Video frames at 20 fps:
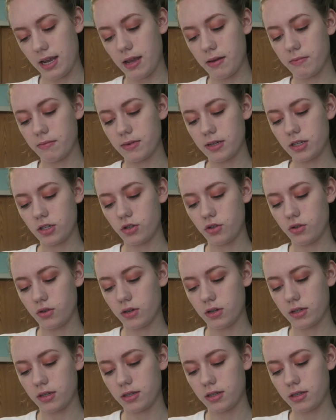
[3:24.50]
A
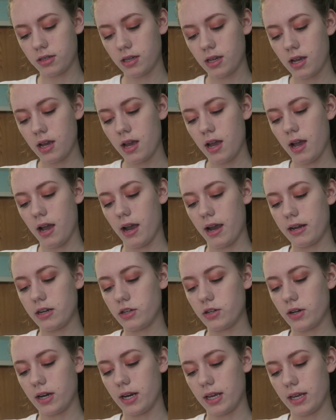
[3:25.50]
Mistress
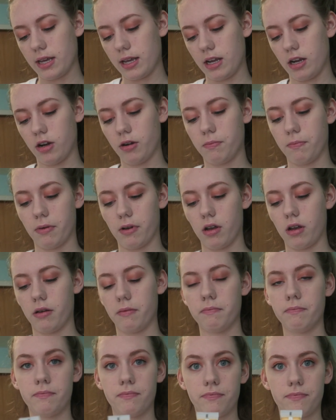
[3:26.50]
Hydrating Hair
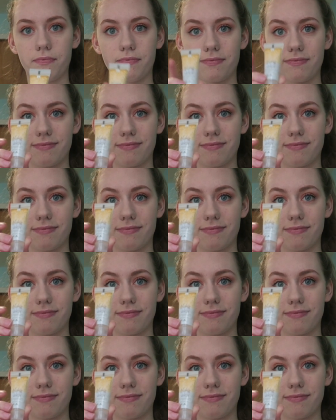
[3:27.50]
Balm.